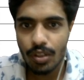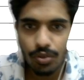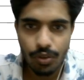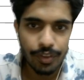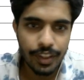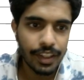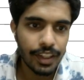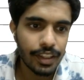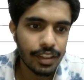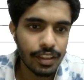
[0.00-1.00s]
So if we
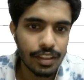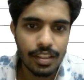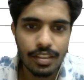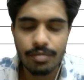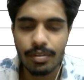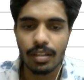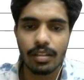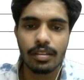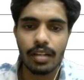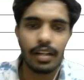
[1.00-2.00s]
treat these
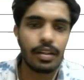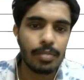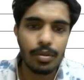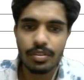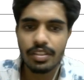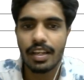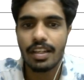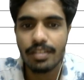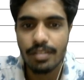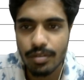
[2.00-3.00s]
attributes
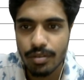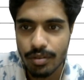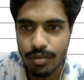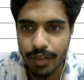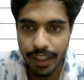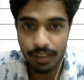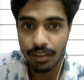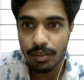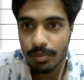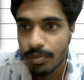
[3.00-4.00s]
as
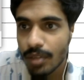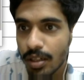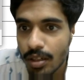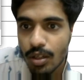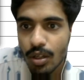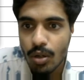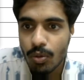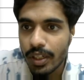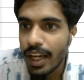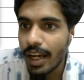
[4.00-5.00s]
vector,
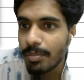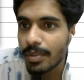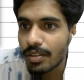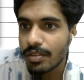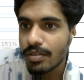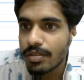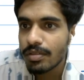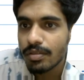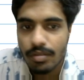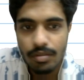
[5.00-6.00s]
what
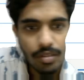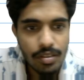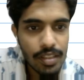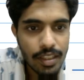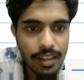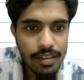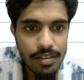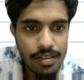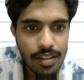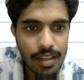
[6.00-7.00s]
happens is that, let's
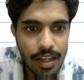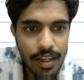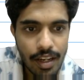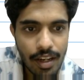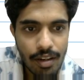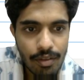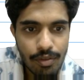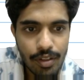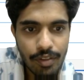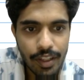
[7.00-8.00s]
just say I
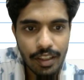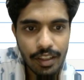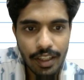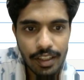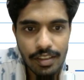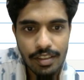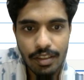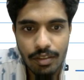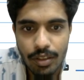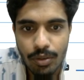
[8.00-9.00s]
have one vector x is
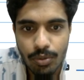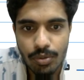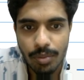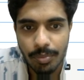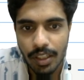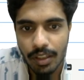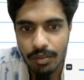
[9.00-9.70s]
equal to something,